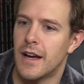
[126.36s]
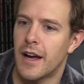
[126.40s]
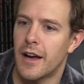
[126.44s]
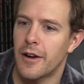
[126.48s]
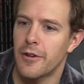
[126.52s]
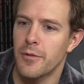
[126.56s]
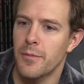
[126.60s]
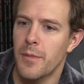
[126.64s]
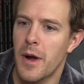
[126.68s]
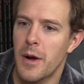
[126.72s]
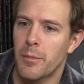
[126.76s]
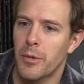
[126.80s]
I
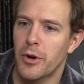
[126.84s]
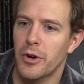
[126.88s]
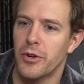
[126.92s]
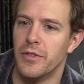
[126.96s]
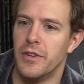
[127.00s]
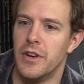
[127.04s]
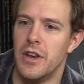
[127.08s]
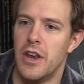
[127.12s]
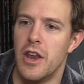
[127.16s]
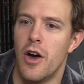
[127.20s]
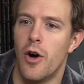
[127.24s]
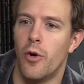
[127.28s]
remember
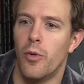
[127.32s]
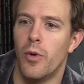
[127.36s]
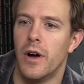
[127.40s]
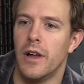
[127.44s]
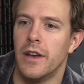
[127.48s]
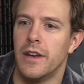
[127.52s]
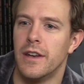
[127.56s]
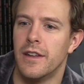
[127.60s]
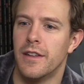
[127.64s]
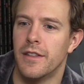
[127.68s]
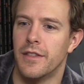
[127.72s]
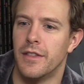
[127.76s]
no
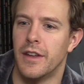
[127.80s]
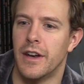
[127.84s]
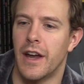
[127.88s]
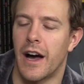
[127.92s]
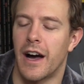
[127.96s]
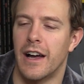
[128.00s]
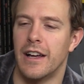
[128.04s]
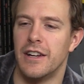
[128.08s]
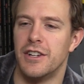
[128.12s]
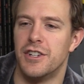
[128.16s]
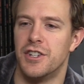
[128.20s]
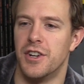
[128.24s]
one that
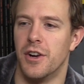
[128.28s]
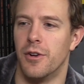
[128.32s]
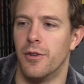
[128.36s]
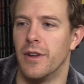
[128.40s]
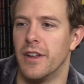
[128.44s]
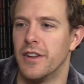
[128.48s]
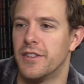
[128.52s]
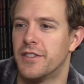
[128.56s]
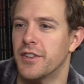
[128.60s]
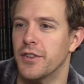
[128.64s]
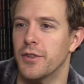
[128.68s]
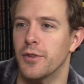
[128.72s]
I showed
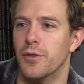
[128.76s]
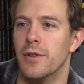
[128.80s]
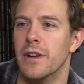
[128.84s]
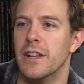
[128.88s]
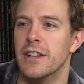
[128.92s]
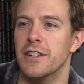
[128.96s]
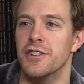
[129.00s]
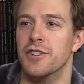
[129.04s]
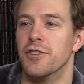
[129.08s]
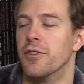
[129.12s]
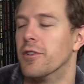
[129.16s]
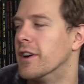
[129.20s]
it to
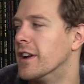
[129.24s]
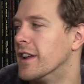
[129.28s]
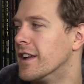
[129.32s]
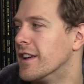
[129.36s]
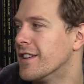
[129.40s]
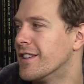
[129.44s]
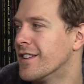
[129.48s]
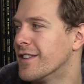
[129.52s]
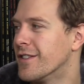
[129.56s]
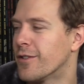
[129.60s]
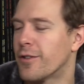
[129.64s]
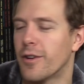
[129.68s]
enjoyed
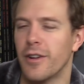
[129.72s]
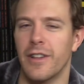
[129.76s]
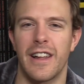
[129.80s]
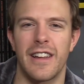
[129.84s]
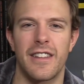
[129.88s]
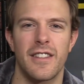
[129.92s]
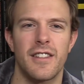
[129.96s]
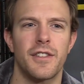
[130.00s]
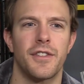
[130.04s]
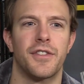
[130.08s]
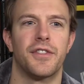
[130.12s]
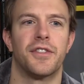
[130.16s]
it. They're all
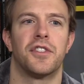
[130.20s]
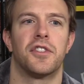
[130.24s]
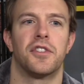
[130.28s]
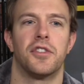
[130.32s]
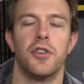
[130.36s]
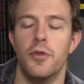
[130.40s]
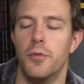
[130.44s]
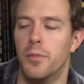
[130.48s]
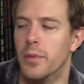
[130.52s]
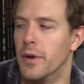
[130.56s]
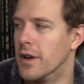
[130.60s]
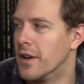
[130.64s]
like, "This is
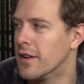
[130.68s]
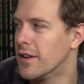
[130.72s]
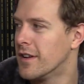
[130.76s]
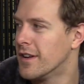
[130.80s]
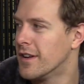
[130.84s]
stupid."